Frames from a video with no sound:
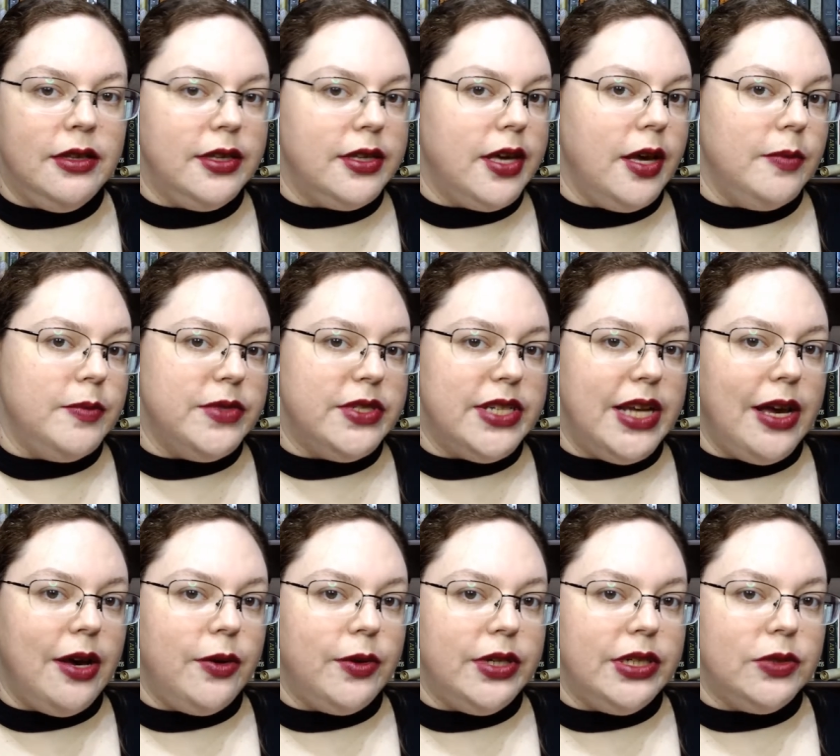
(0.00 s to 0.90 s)
It comes
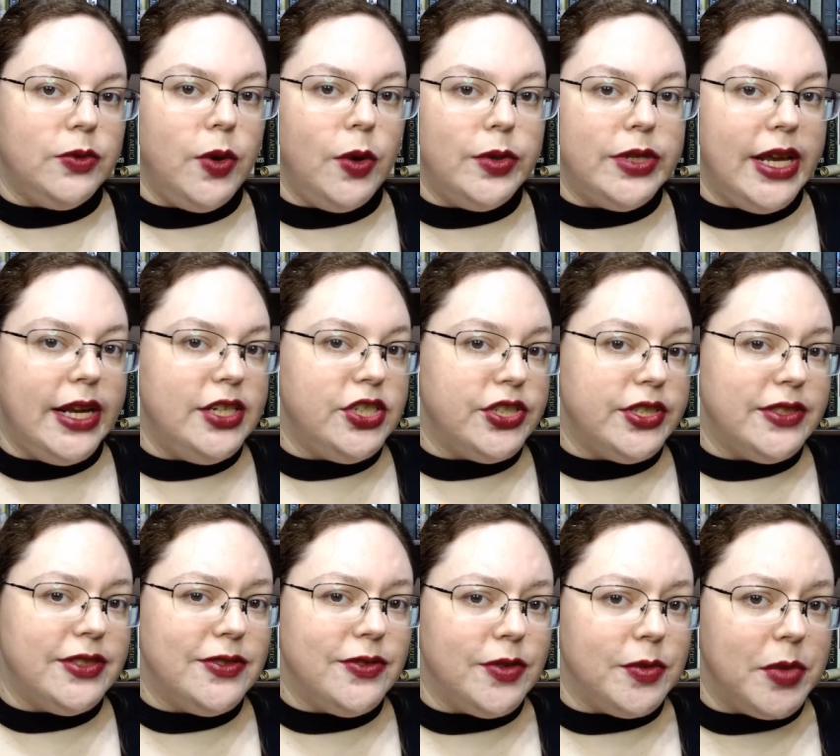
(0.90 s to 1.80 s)
down in
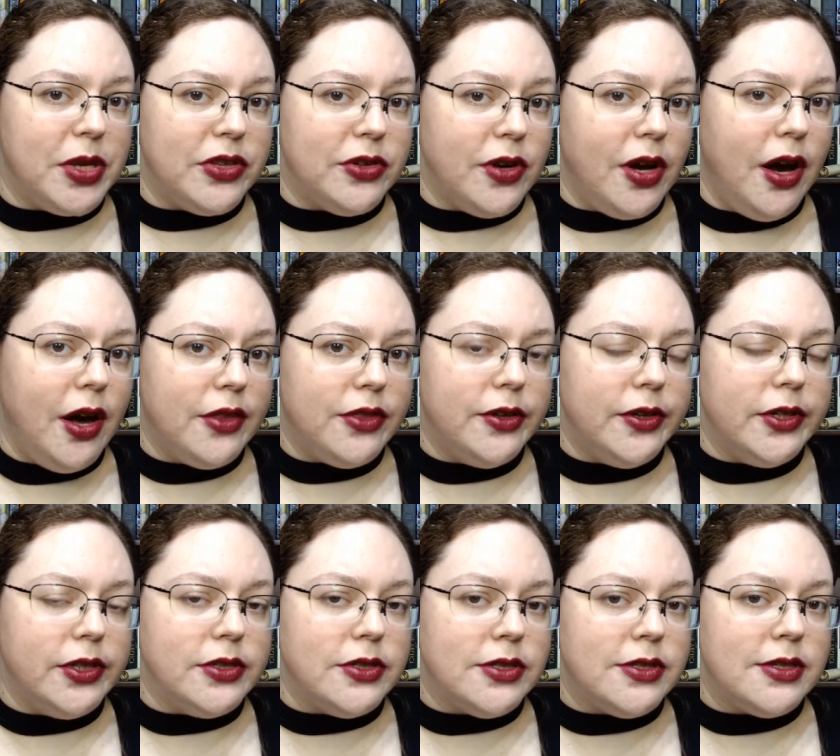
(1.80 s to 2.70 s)
quotations from other
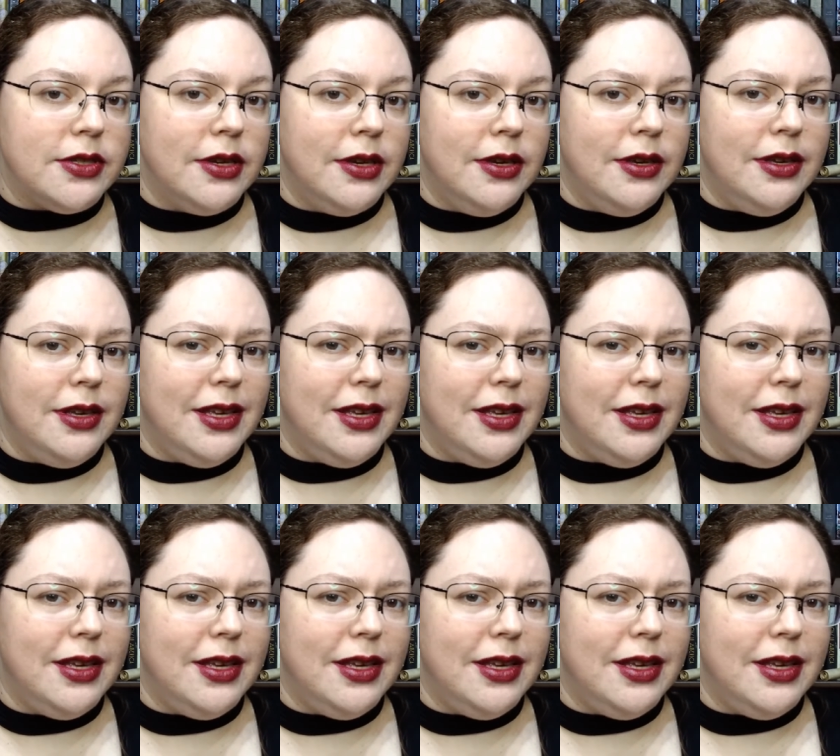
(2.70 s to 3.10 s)
authors,